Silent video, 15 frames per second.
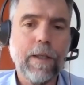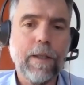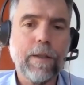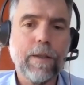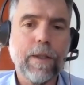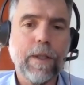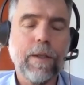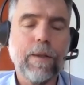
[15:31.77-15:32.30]

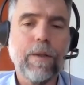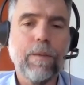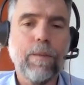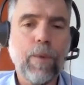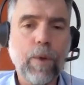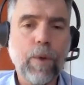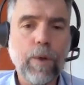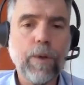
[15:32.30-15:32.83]
So the
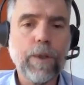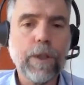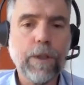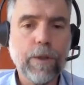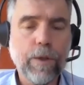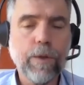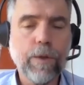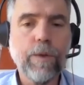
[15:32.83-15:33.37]
more you
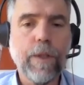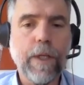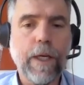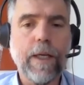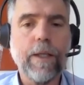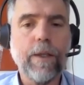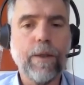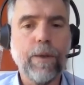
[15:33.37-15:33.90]
do
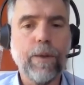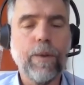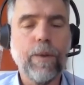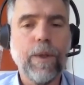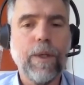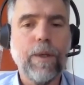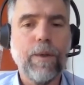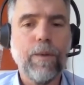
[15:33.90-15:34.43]
that, you
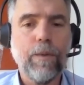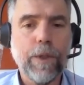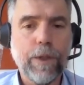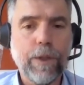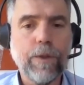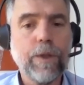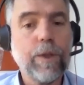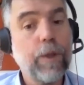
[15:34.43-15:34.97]

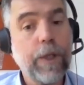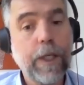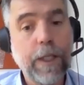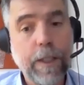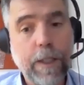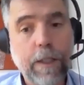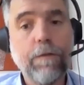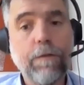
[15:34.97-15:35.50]
reduce your
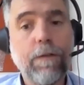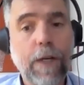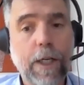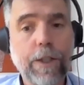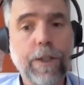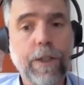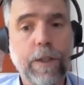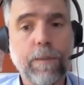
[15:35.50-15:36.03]
kidney
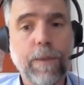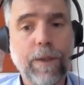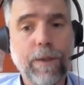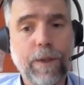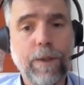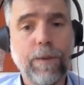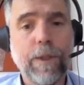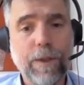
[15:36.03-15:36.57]
function because
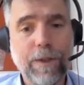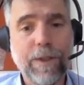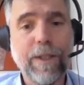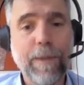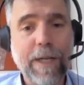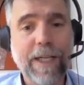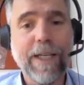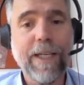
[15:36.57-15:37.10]
you reduce the
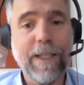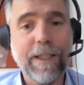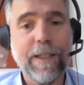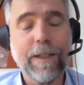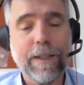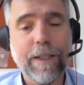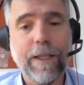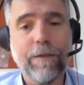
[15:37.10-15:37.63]
amount of kidney
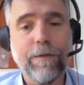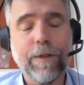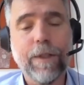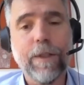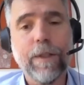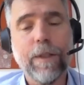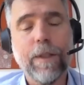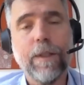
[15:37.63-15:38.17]
that's left.
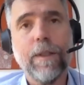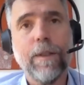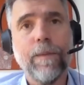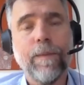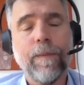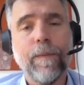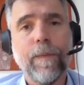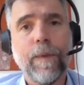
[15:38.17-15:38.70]

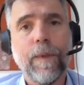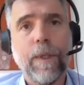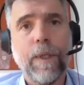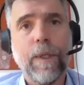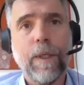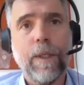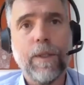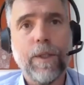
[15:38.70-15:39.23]

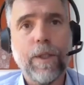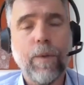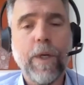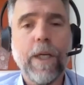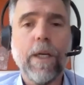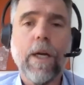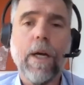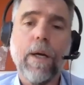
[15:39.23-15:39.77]
So we
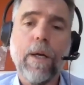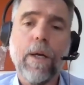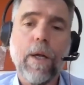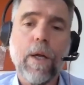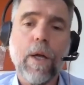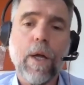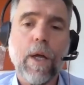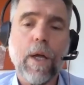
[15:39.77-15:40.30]

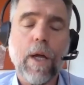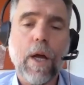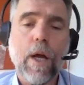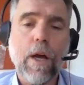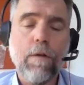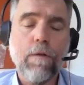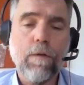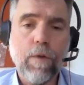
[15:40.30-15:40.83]

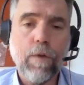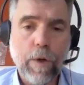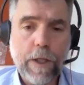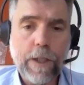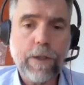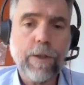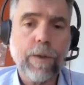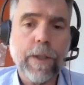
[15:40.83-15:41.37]

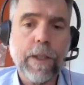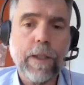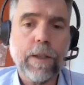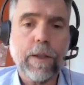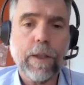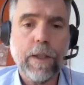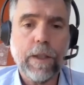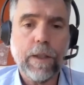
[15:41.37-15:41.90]
avoid doing
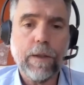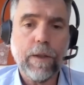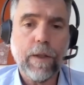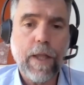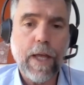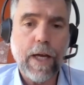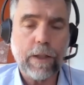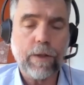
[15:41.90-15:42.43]

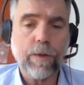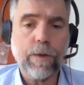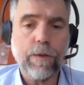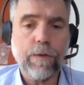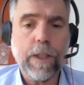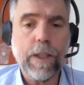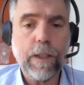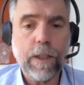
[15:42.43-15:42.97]
that sort
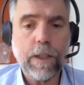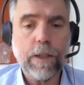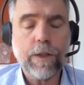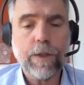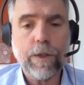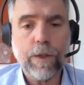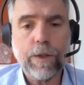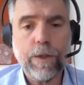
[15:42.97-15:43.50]
of kidney
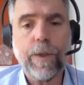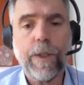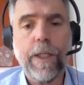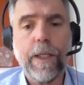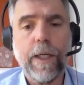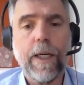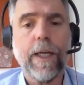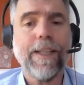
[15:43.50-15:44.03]

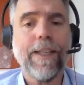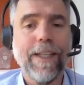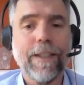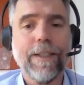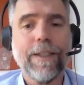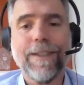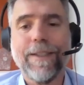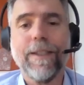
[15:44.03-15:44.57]
surgery
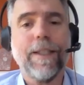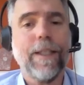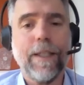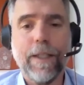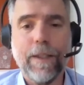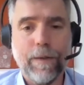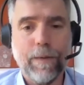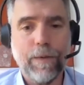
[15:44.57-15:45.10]
unless
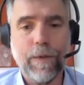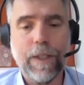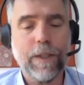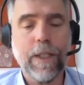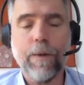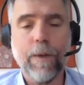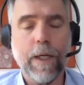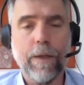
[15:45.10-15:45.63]
there's
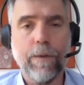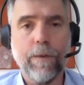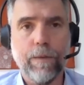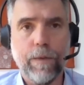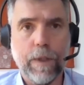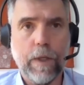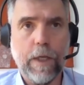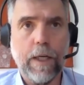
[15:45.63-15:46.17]
no other
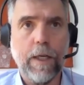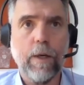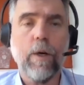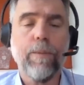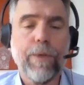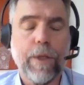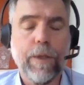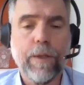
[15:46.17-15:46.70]

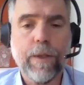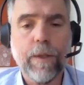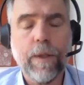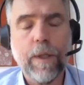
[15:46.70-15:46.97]
options.